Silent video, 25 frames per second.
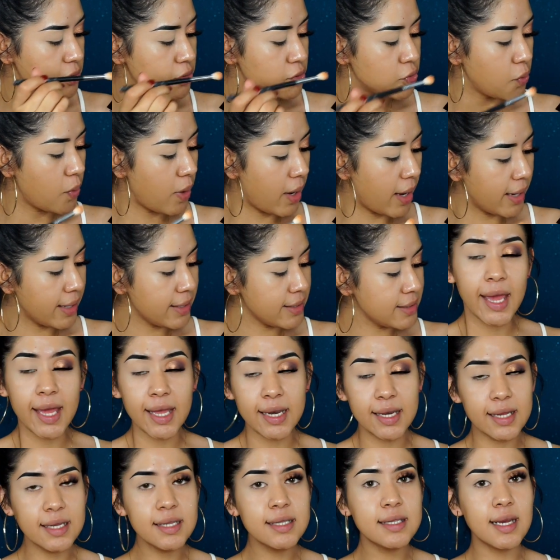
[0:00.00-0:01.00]
twice,
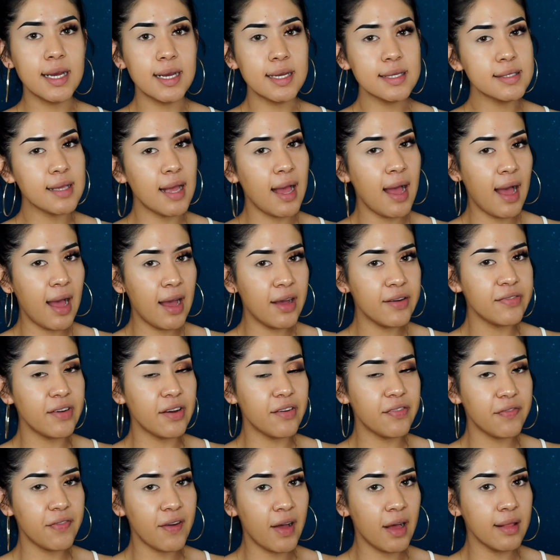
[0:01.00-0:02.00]
and it does
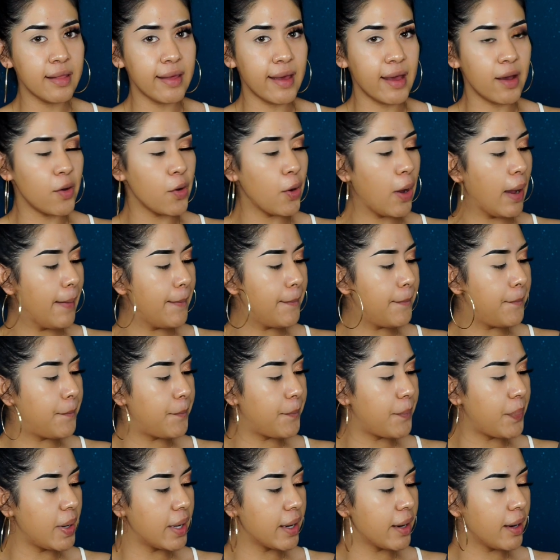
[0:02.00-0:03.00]
have fallout,
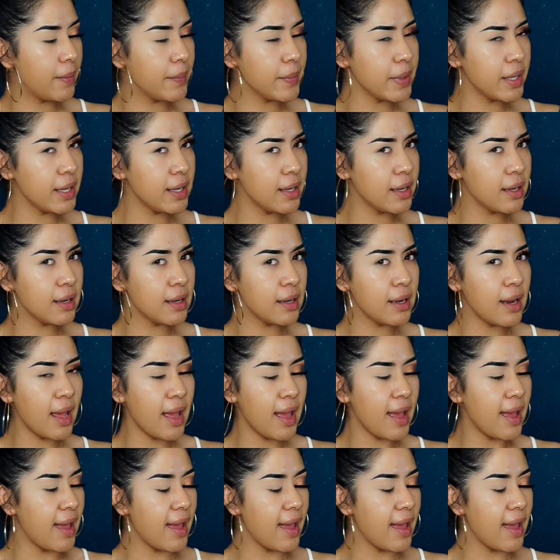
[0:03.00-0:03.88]
but I mean